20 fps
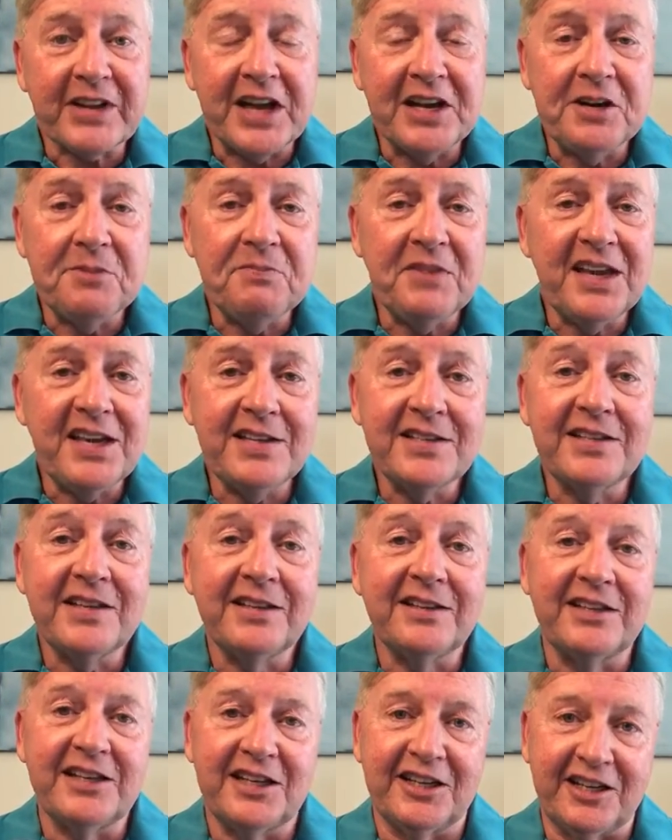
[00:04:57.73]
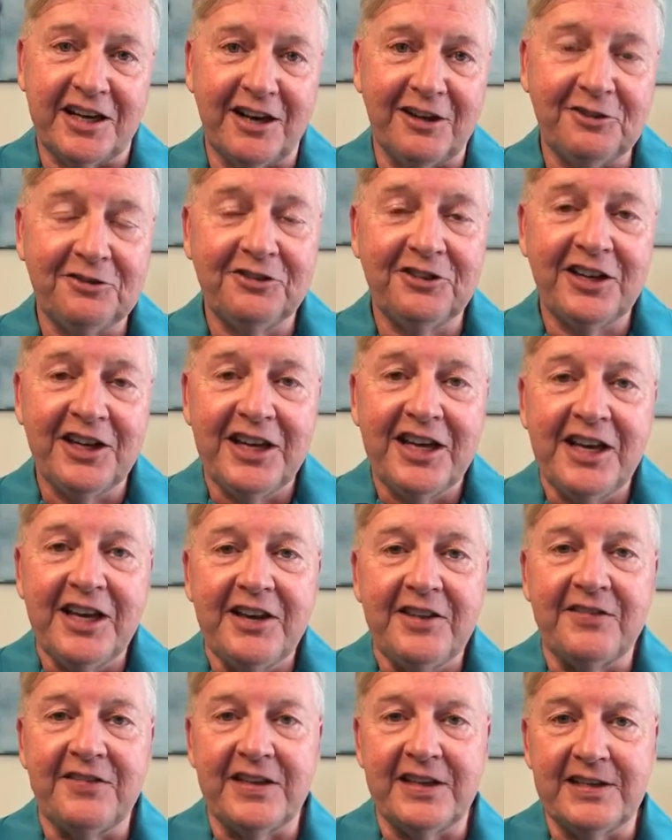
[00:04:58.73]
And amazingly enough,
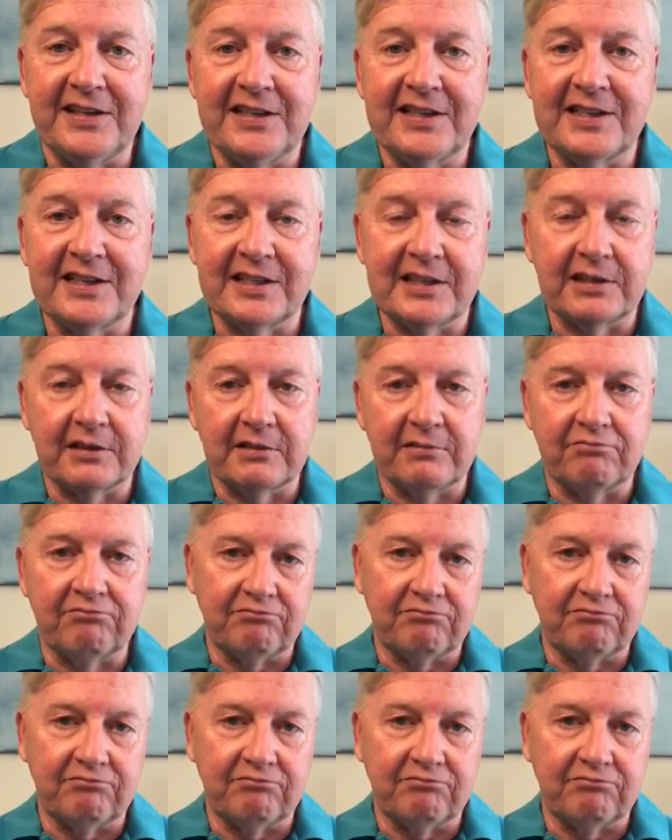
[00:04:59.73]
this